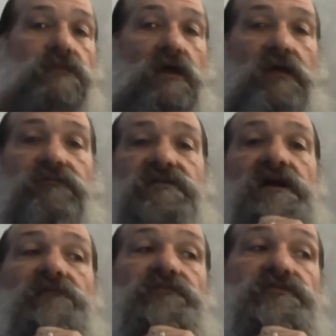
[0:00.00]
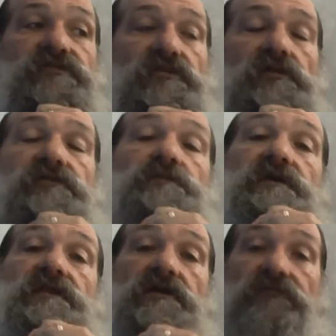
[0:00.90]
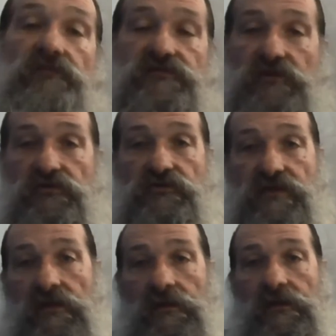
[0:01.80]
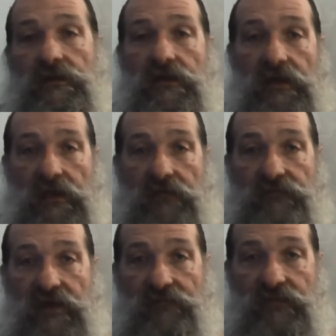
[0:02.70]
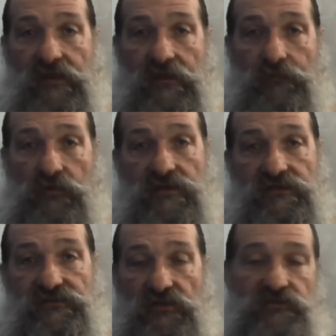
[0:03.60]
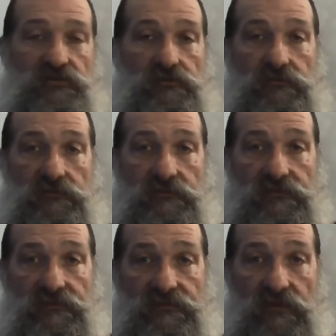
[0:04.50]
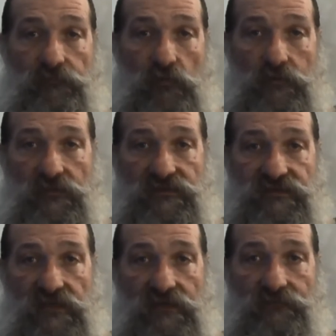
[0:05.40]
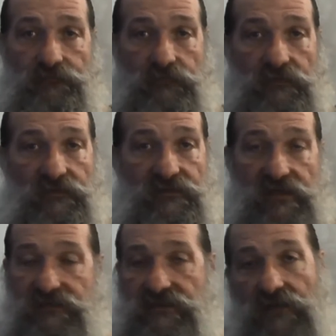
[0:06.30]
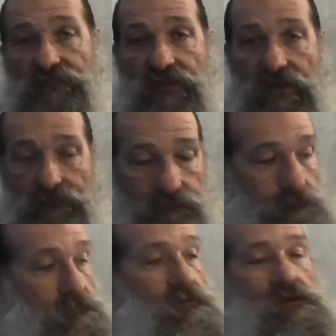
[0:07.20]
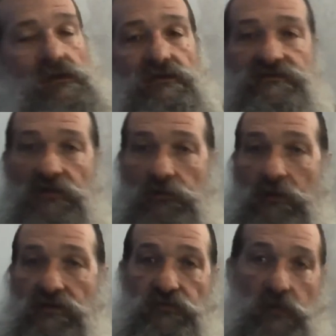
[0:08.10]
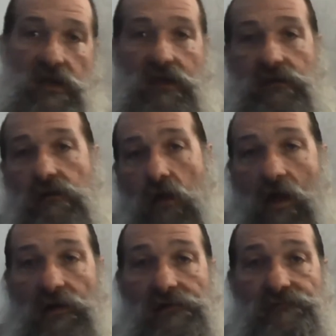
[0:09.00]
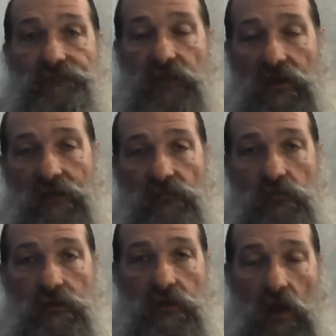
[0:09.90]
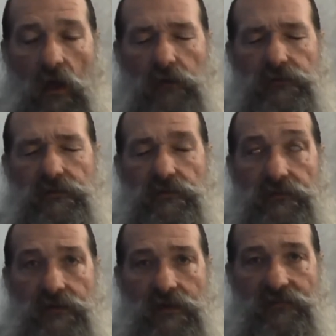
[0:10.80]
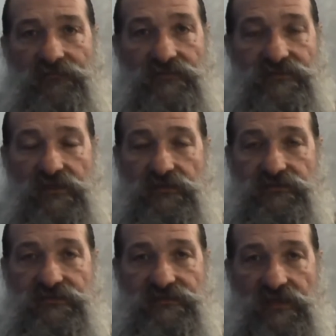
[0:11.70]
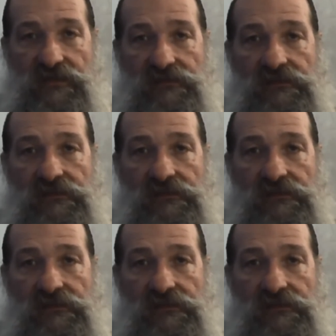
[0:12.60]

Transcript: I have a time for to be there for the surgery, and I even have a pre-surgical appointment set up, date and time for that. So here's what we got. I'm going under the knife, as they used to say,